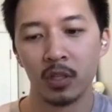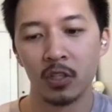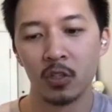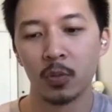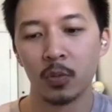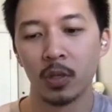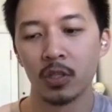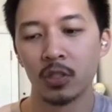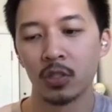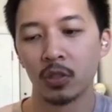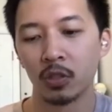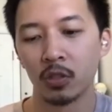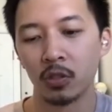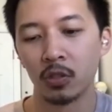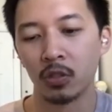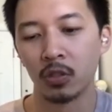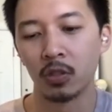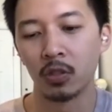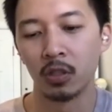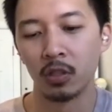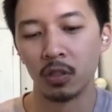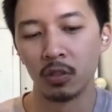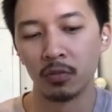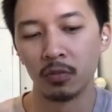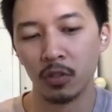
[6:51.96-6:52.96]

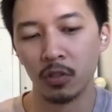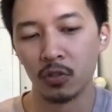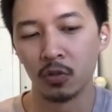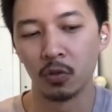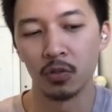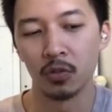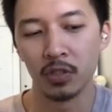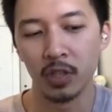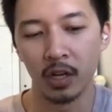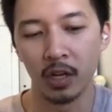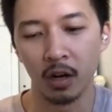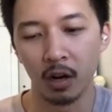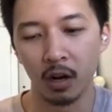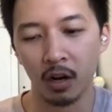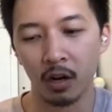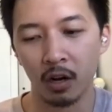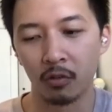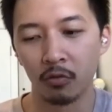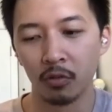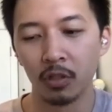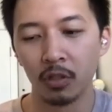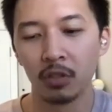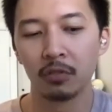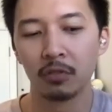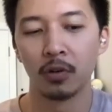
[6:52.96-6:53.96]
especially individuals that
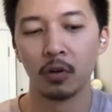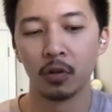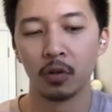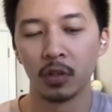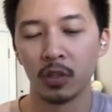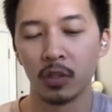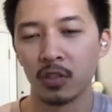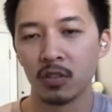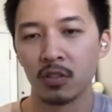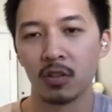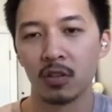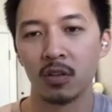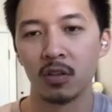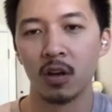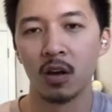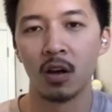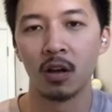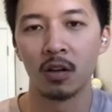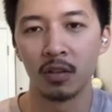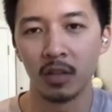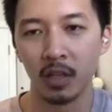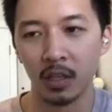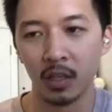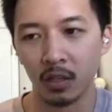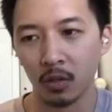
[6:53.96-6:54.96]
are really focused
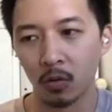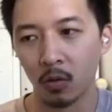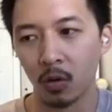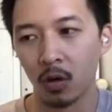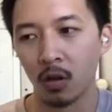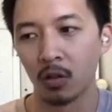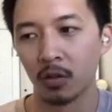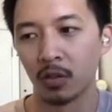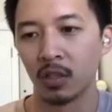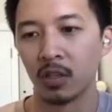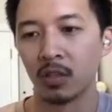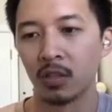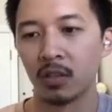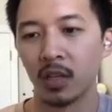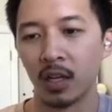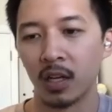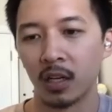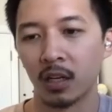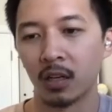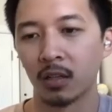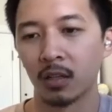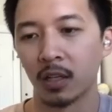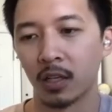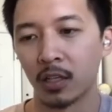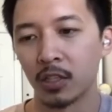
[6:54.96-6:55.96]
on data quality and
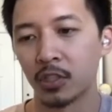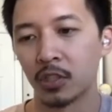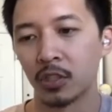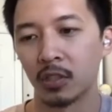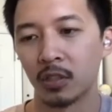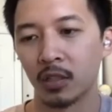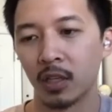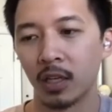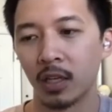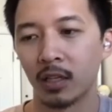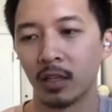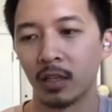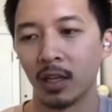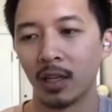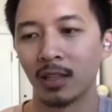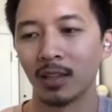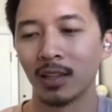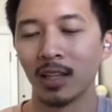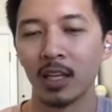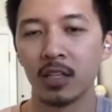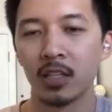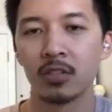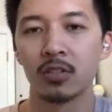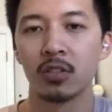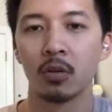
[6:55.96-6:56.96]
data collection and
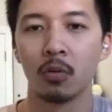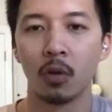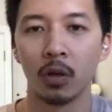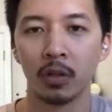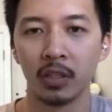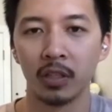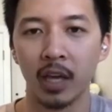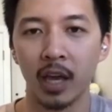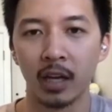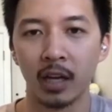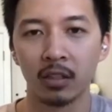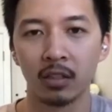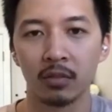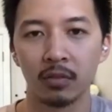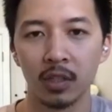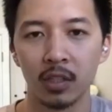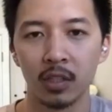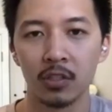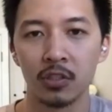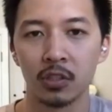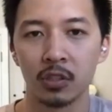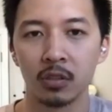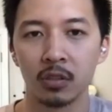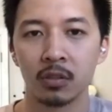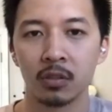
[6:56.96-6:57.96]
less so on the
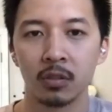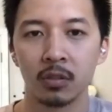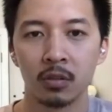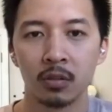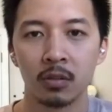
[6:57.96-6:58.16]
activation.